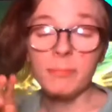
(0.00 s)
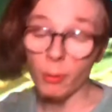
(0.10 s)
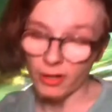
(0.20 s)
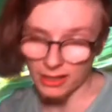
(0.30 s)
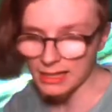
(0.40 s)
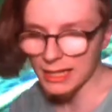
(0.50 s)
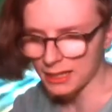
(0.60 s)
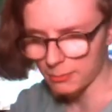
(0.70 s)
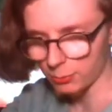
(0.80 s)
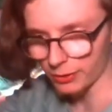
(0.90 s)
the point. You
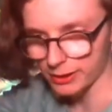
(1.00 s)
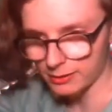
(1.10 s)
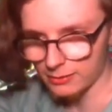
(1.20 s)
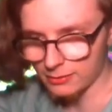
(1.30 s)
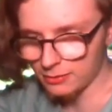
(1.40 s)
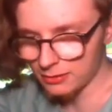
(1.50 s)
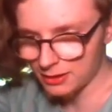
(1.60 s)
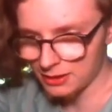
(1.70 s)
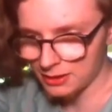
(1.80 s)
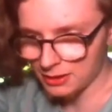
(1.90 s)
get the point.
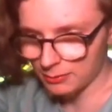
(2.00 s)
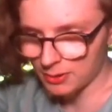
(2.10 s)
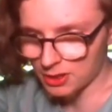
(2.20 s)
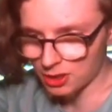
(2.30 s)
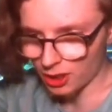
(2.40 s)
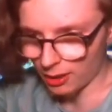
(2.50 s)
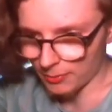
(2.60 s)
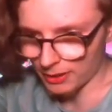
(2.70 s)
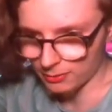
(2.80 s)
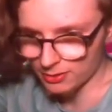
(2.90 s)
I'm gonna shut
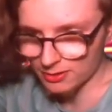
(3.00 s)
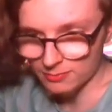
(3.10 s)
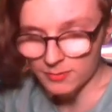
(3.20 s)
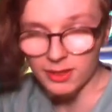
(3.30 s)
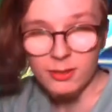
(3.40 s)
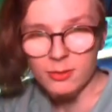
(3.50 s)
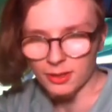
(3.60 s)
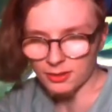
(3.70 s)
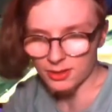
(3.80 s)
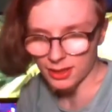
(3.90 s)
up now, because you
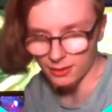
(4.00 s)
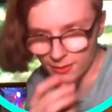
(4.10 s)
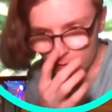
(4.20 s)
understand.